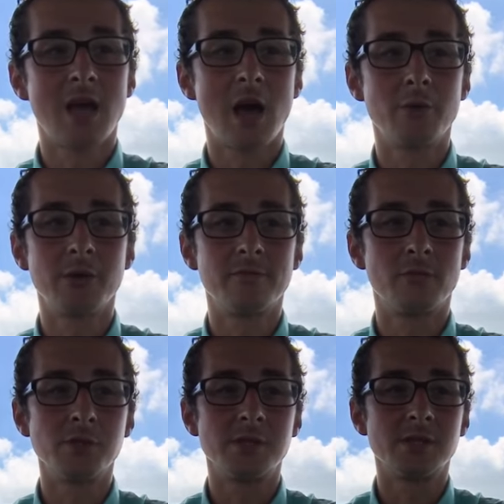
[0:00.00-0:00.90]
I would hear
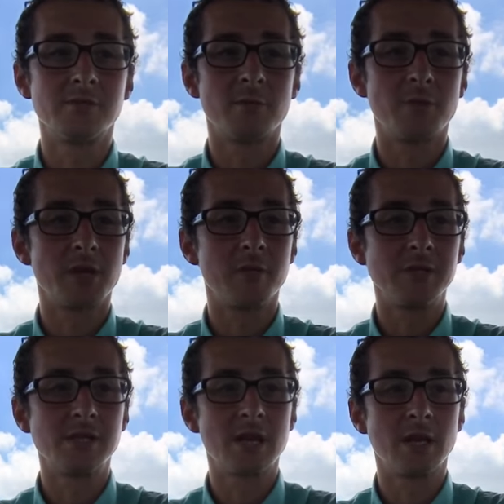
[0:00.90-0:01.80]
voices from the enemy
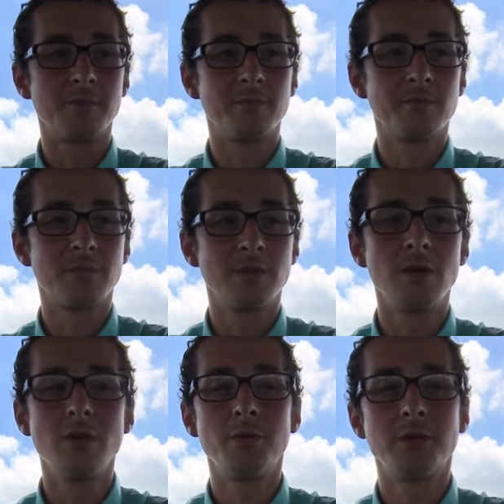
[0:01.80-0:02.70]
saying,
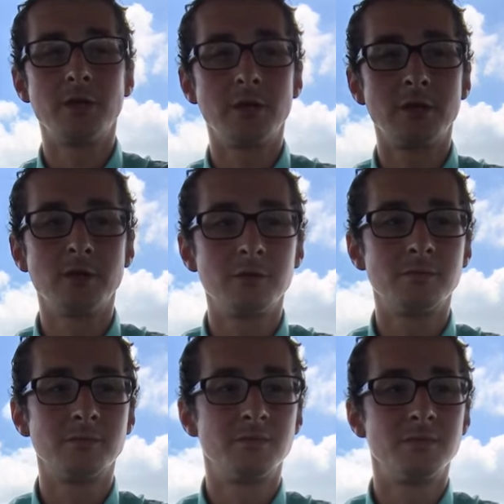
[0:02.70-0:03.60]
You know what you need to do.
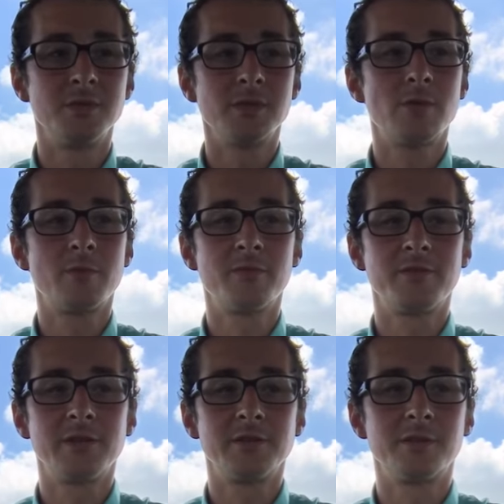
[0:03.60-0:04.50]
Just load up a
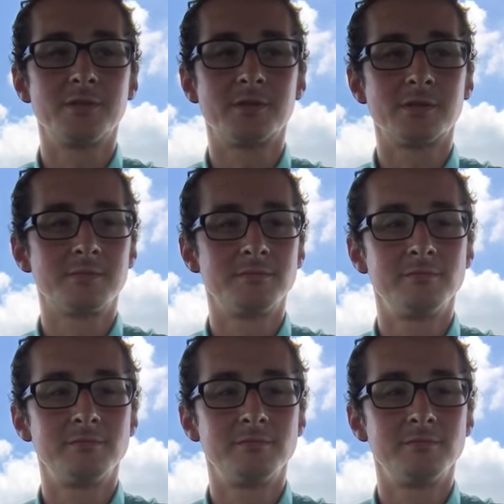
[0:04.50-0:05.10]
fatal dose.